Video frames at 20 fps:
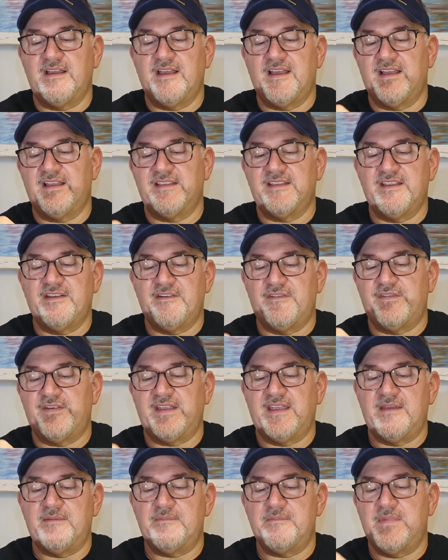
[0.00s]
I'll never
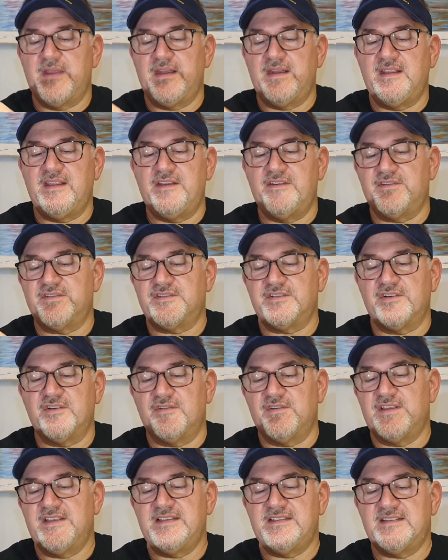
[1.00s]
forget, many years
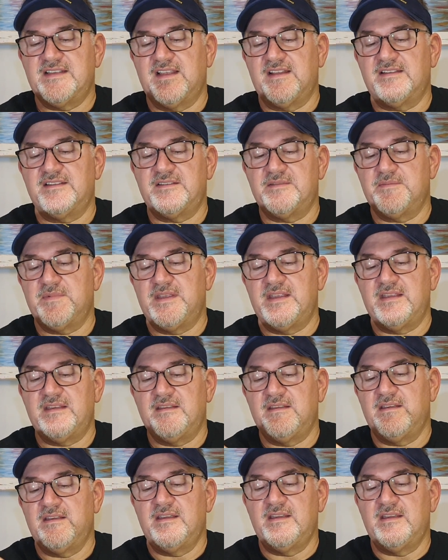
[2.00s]
ago, he said to me,